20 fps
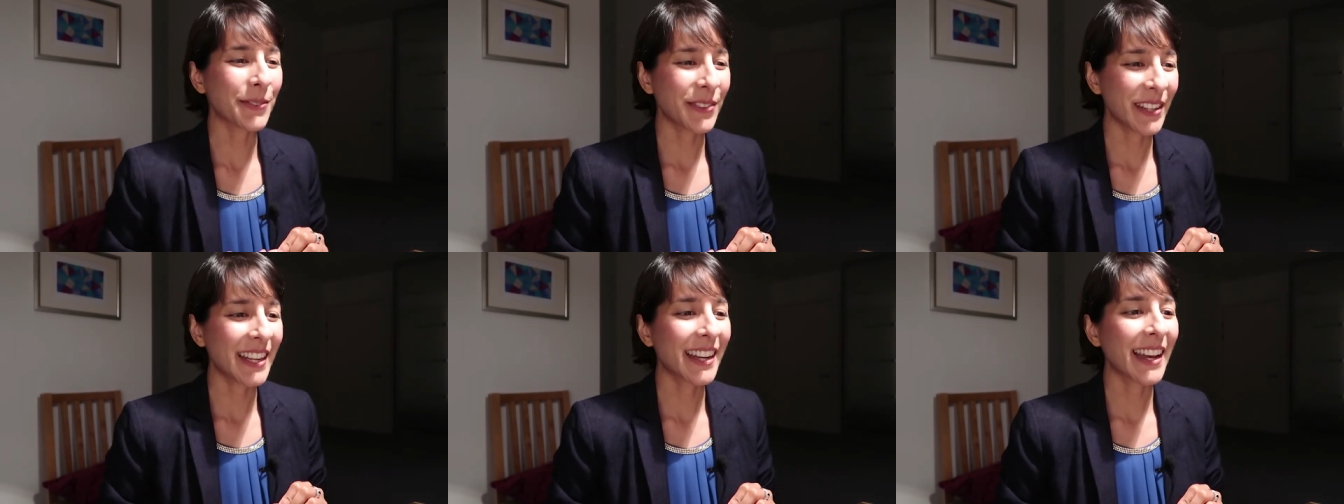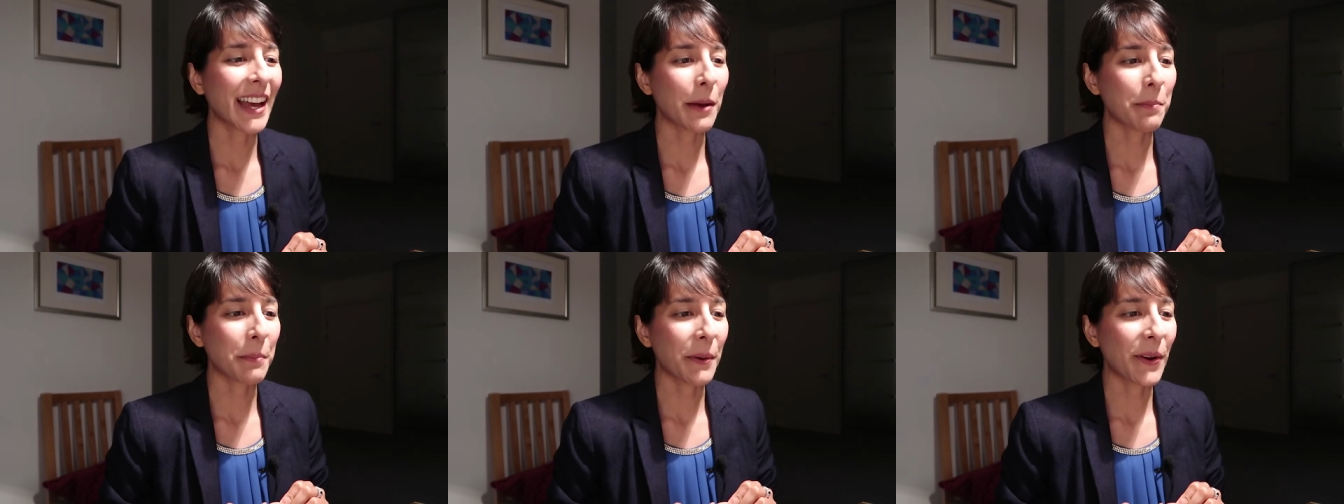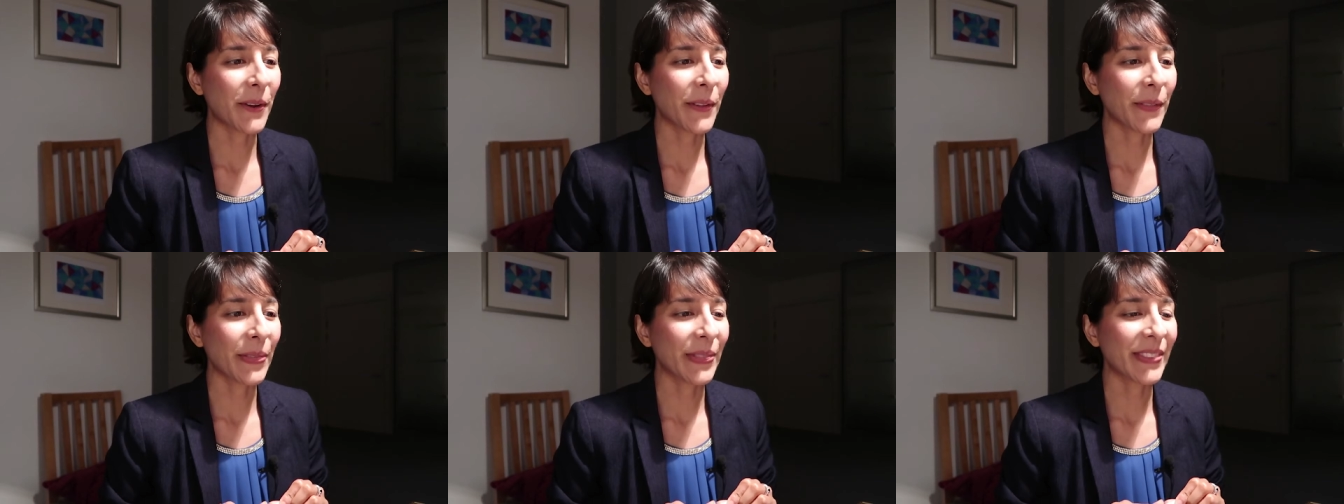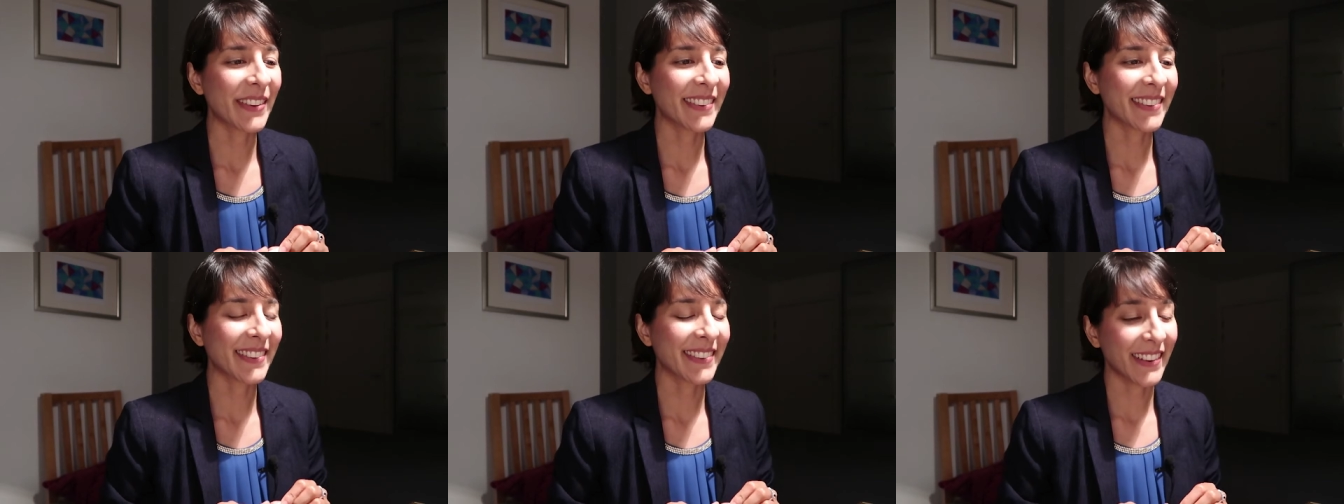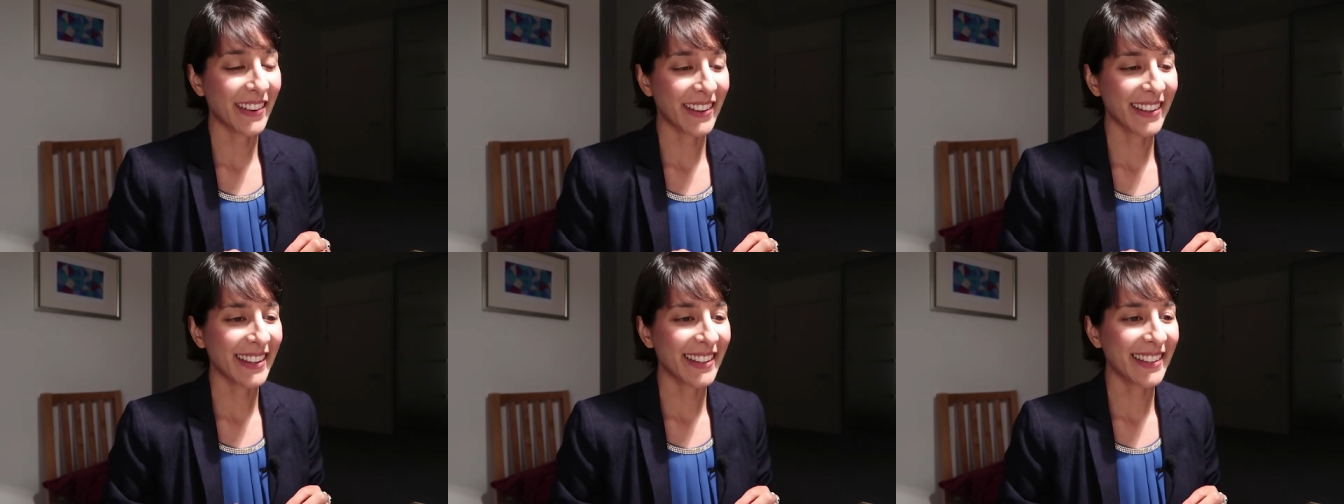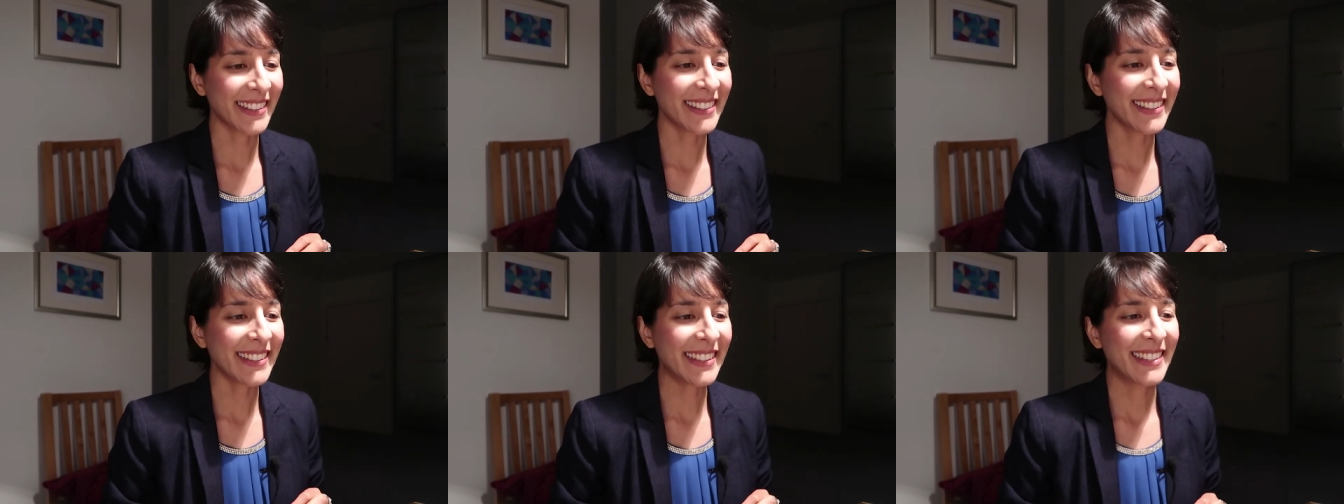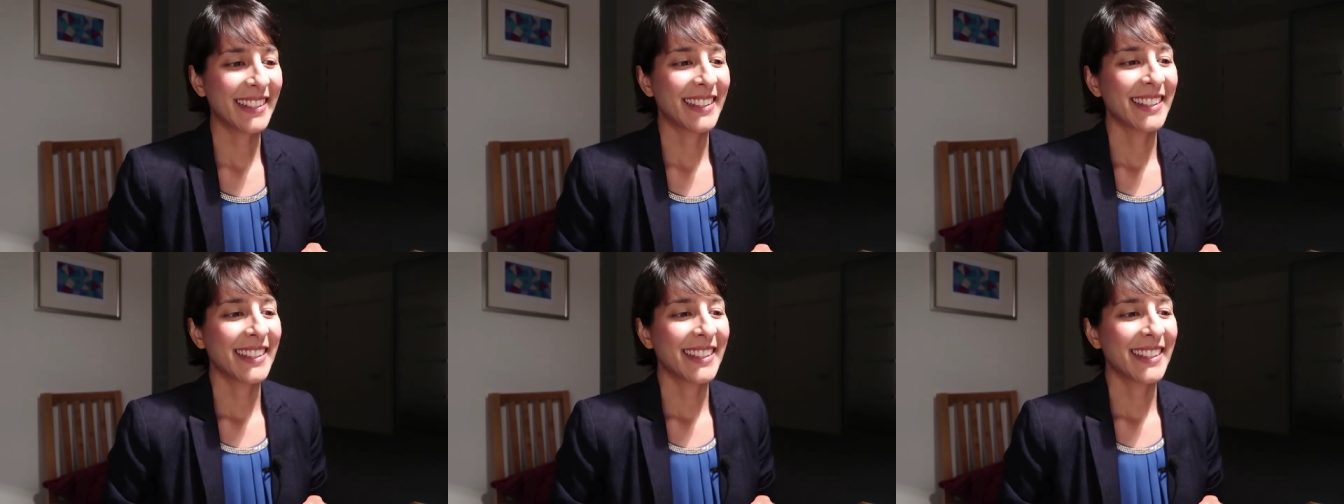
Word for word: recap on the sign,